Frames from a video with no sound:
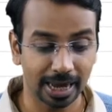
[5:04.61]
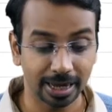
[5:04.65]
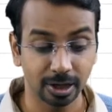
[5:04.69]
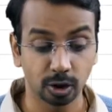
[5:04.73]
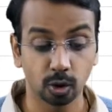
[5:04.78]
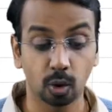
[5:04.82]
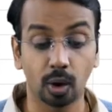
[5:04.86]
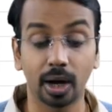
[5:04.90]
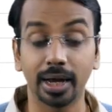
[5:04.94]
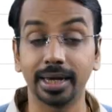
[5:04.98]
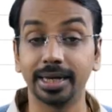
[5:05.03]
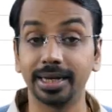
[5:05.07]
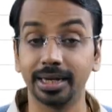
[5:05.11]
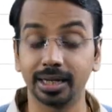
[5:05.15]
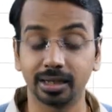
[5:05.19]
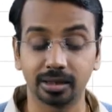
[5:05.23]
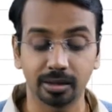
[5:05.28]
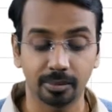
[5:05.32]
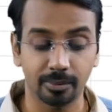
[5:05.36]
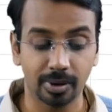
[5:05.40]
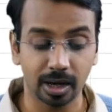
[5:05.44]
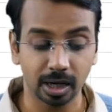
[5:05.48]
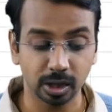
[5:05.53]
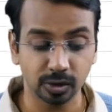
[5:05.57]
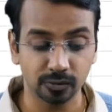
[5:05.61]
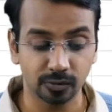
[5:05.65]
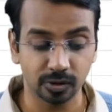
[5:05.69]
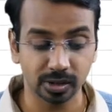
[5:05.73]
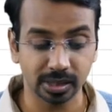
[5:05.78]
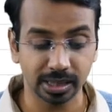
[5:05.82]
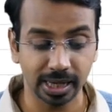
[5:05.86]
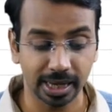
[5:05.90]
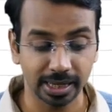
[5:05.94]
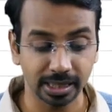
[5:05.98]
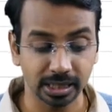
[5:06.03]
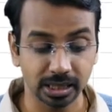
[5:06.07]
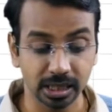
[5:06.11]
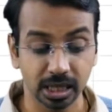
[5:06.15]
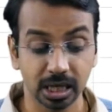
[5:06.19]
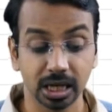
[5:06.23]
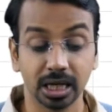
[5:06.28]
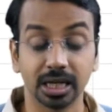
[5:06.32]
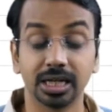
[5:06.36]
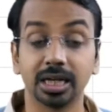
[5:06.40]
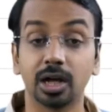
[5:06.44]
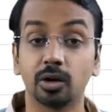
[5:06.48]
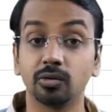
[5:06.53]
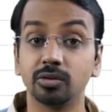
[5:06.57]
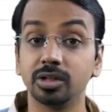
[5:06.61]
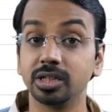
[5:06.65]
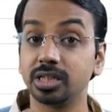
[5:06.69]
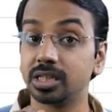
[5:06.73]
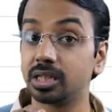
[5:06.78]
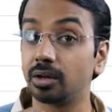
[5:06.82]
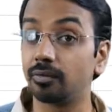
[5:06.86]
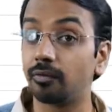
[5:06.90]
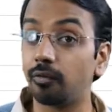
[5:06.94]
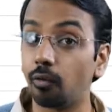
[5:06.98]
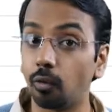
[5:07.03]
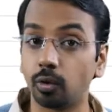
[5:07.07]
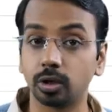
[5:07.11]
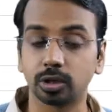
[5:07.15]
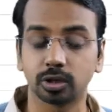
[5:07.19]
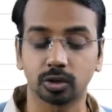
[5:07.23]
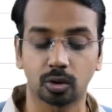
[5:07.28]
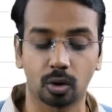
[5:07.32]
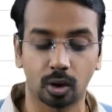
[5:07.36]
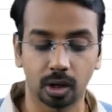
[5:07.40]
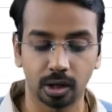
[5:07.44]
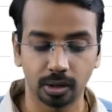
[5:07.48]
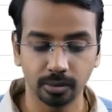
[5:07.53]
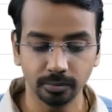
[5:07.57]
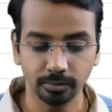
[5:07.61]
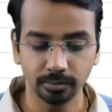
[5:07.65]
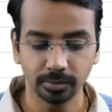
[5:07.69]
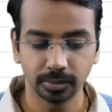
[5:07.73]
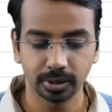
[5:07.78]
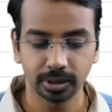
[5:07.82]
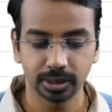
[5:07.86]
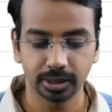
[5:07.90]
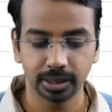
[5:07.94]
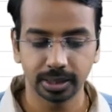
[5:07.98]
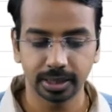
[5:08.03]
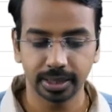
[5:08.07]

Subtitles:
I know I need the marks for science. Now this is the fourth column.